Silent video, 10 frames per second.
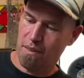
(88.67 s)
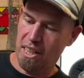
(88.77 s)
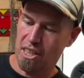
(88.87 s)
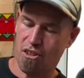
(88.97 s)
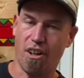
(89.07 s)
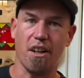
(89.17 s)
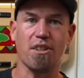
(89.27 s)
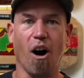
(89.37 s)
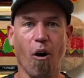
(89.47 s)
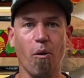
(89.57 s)
these trucks.
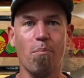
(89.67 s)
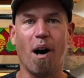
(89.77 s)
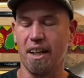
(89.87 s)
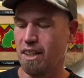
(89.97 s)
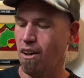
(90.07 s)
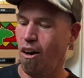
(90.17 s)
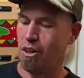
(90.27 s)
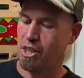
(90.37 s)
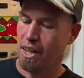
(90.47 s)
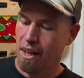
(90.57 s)
Oh my
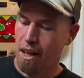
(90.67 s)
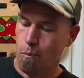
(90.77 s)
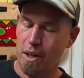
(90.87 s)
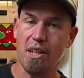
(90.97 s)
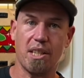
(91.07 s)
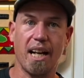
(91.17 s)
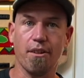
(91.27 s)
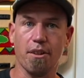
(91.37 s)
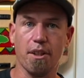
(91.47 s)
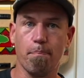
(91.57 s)
gosh. When you
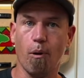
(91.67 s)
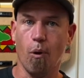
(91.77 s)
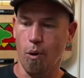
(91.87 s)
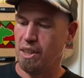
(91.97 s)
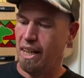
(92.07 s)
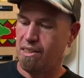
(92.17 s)
stand on the board, it